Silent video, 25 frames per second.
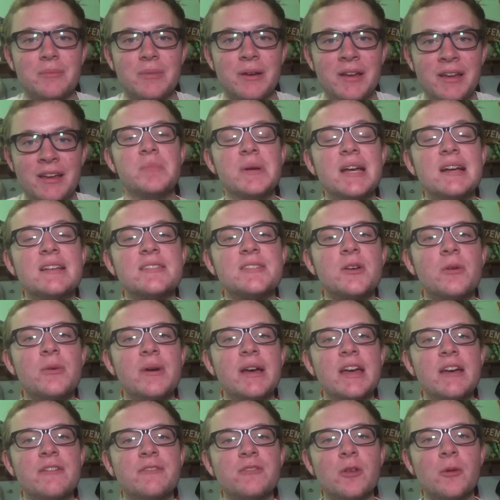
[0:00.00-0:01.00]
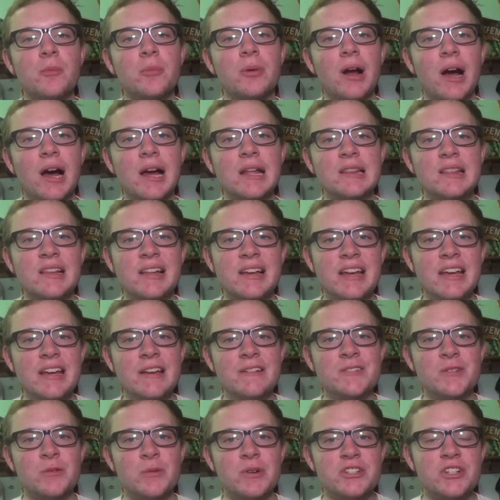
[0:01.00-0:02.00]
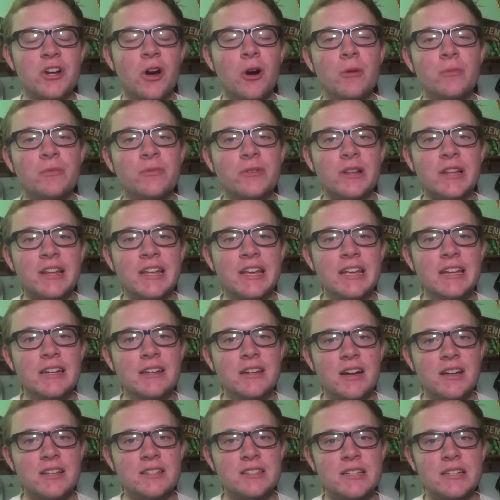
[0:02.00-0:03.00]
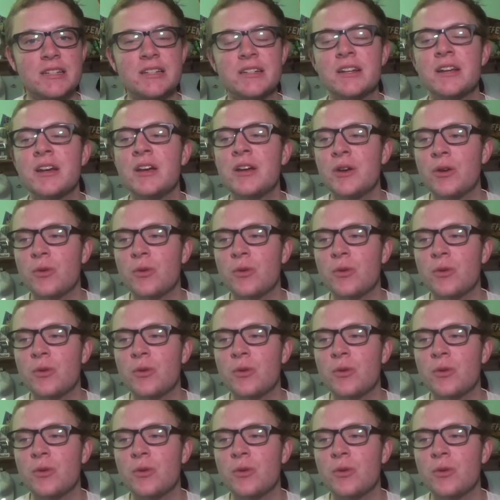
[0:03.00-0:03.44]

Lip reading: But yeah, so if LeBron leaves, which hopefully he doesn't,